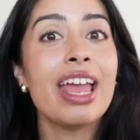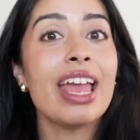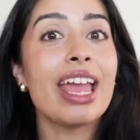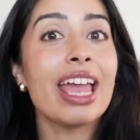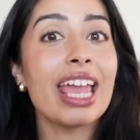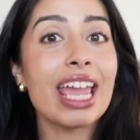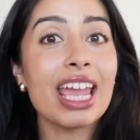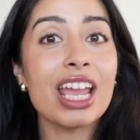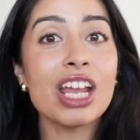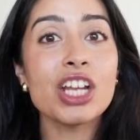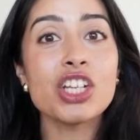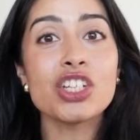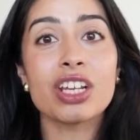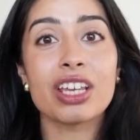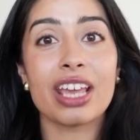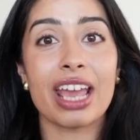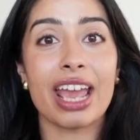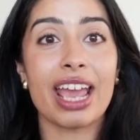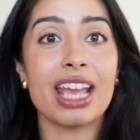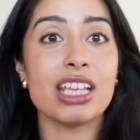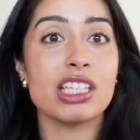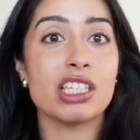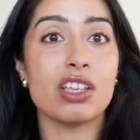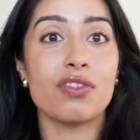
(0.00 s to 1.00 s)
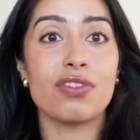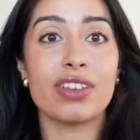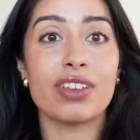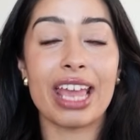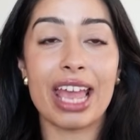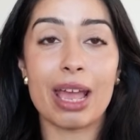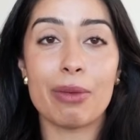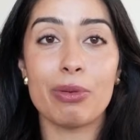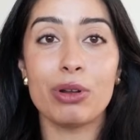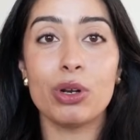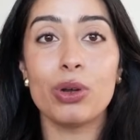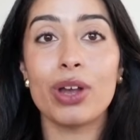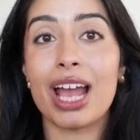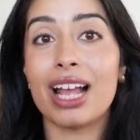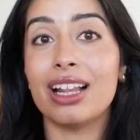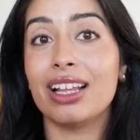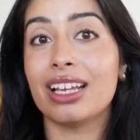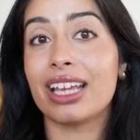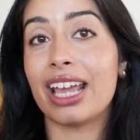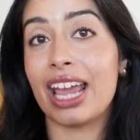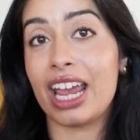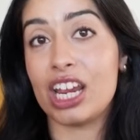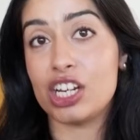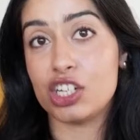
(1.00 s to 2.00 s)
Each a case of capital
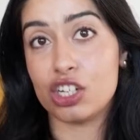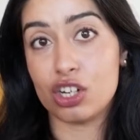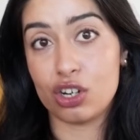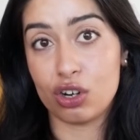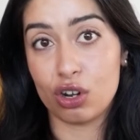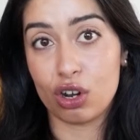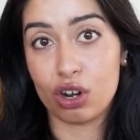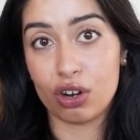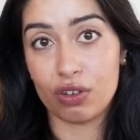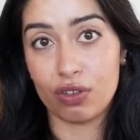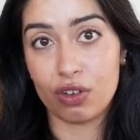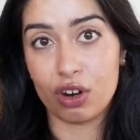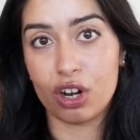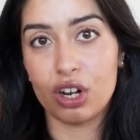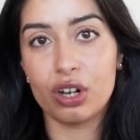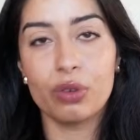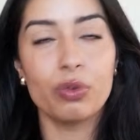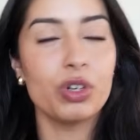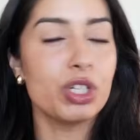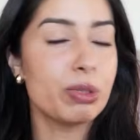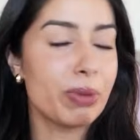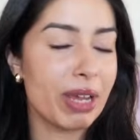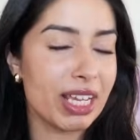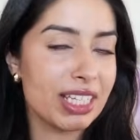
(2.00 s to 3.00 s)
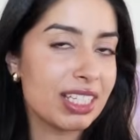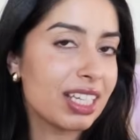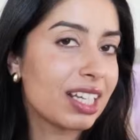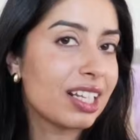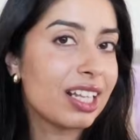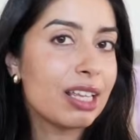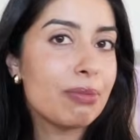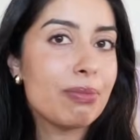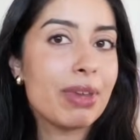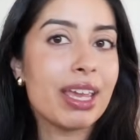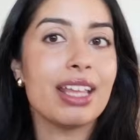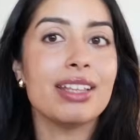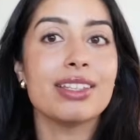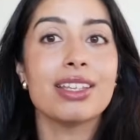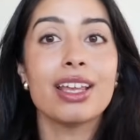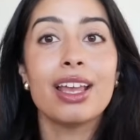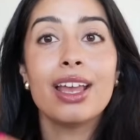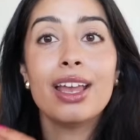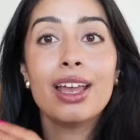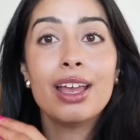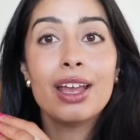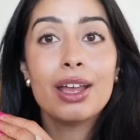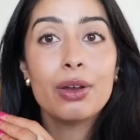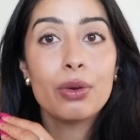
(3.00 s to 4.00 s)
allocation gone wrong, which basically means
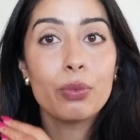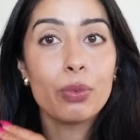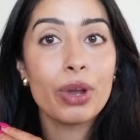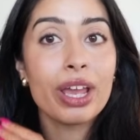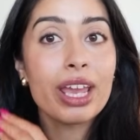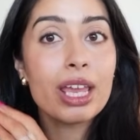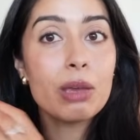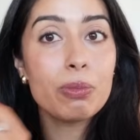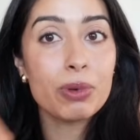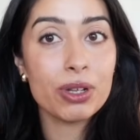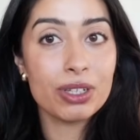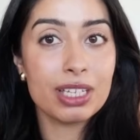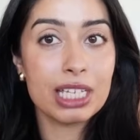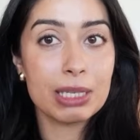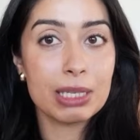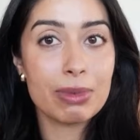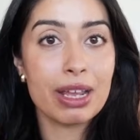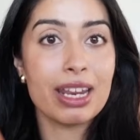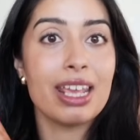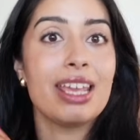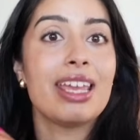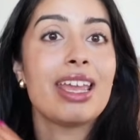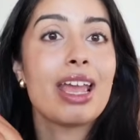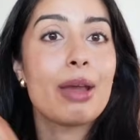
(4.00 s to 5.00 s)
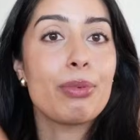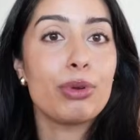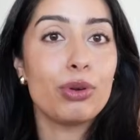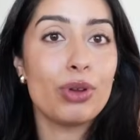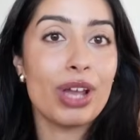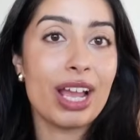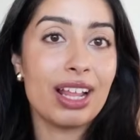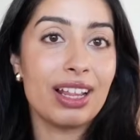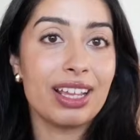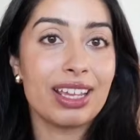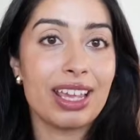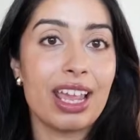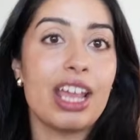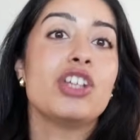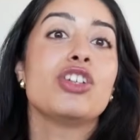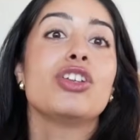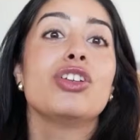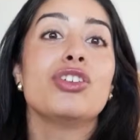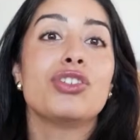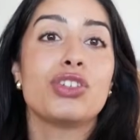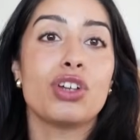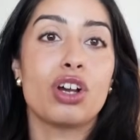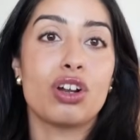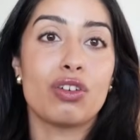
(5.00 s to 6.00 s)
where he puts his money, capital allocation
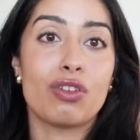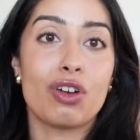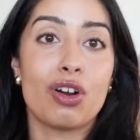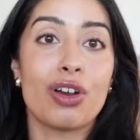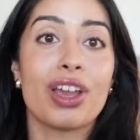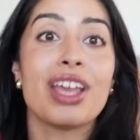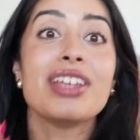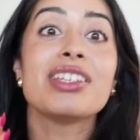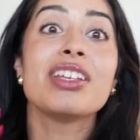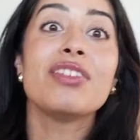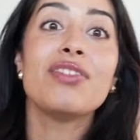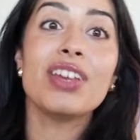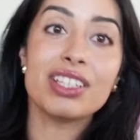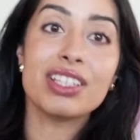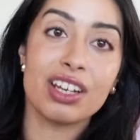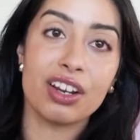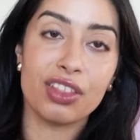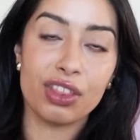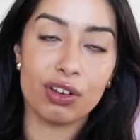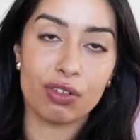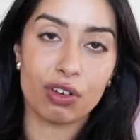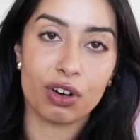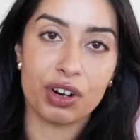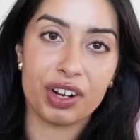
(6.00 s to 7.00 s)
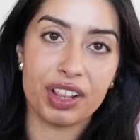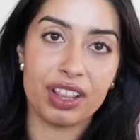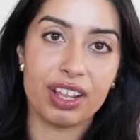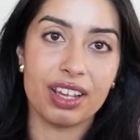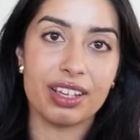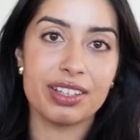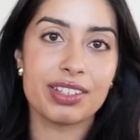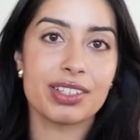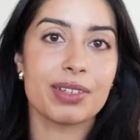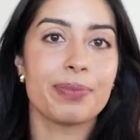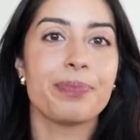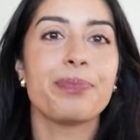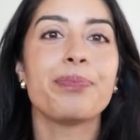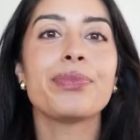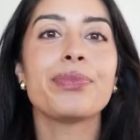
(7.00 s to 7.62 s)
has gone wrong. He's invested in the wrong things.